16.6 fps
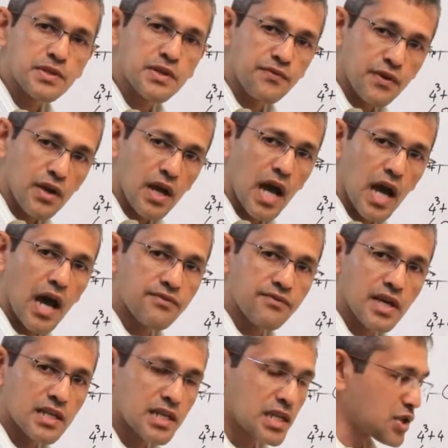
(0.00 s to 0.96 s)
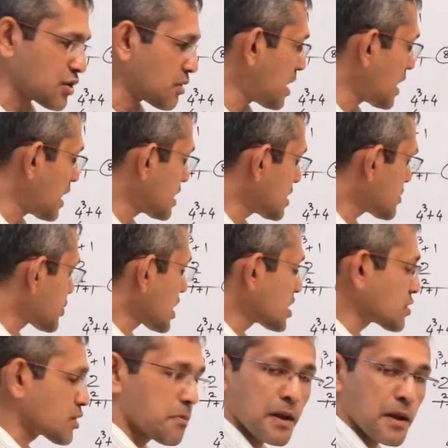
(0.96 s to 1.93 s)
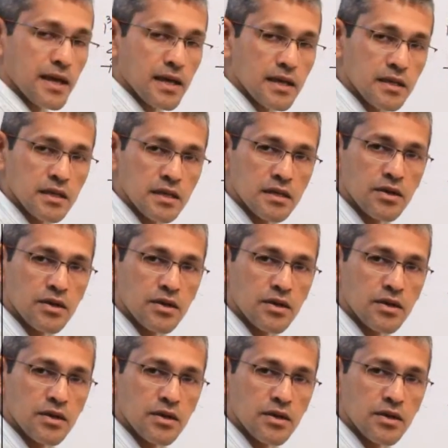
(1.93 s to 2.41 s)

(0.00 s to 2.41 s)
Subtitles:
if you have that in your mind, try to apply it